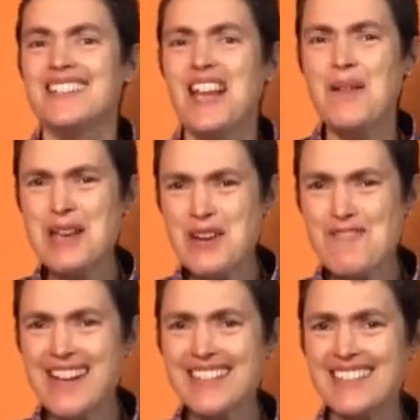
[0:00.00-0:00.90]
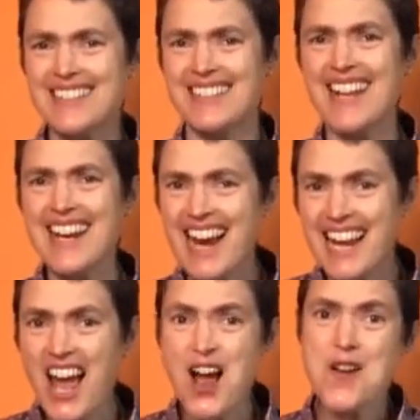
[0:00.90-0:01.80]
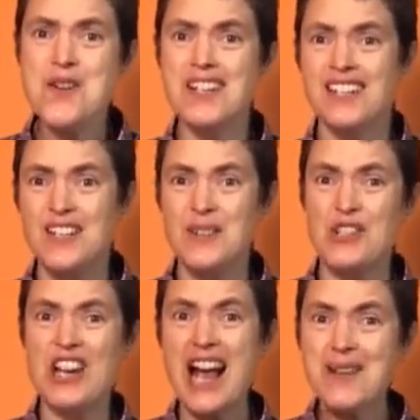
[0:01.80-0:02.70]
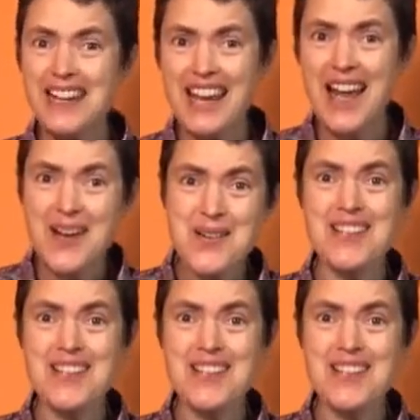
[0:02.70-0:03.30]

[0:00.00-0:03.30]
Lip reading: So are you ready to sing hello or shout hello?